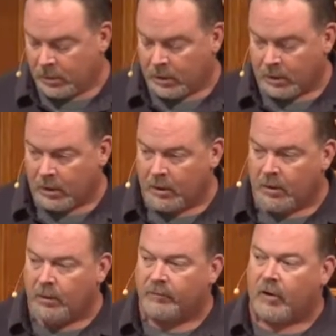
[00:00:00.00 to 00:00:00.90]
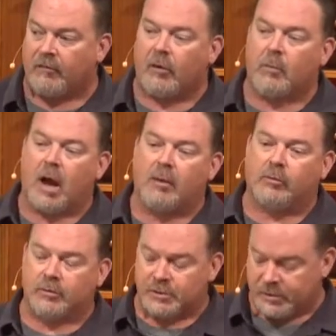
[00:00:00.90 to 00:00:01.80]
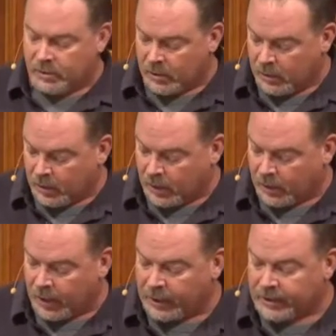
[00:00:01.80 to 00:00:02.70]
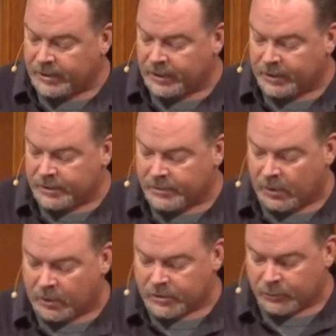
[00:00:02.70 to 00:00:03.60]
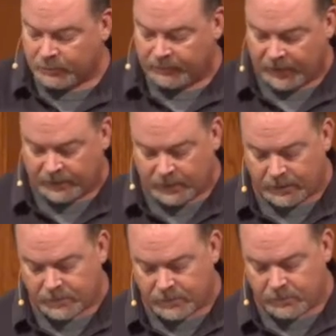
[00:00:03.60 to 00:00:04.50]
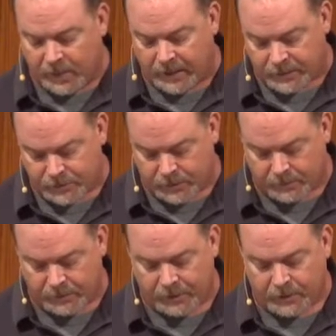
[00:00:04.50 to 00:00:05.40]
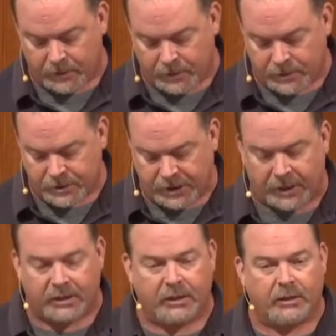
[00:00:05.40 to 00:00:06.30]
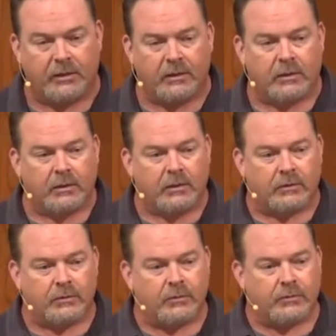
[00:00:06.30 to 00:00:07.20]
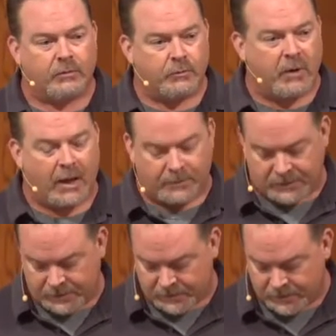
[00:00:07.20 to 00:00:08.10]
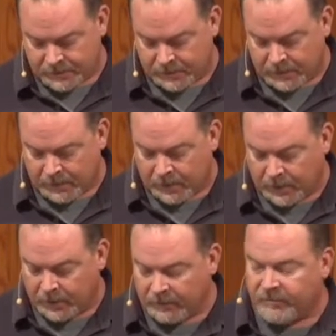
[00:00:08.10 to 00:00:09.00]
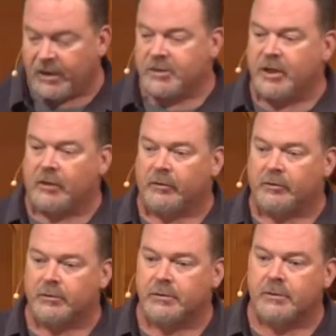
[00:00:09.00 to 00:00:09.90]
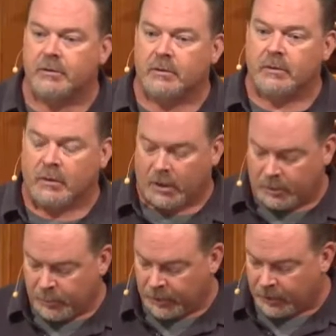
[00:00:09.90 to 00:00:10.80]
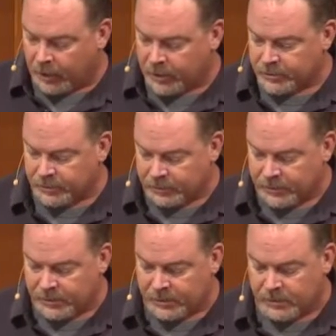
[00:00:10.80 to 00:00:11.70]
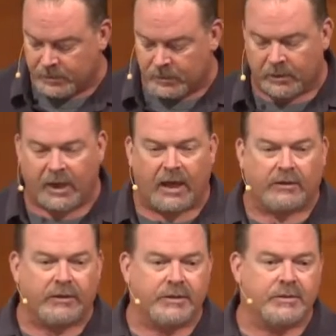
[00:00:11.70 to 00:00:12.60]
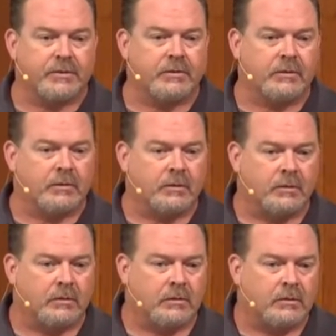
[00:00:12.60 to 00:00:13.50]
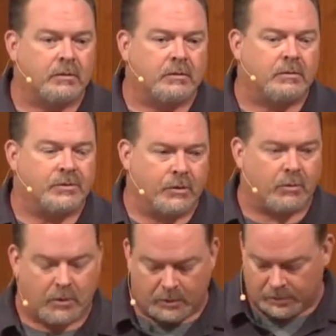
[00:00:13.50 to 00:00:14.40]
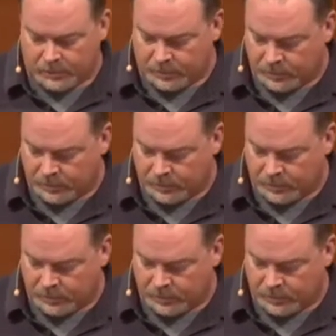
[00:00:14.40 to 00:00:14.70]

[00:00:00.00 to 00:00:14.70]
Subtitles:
of our Bibles, and it is also reflected into mainstream Christianity through the Baptists and the evangelicals and Pentecostals, Catholics, so on.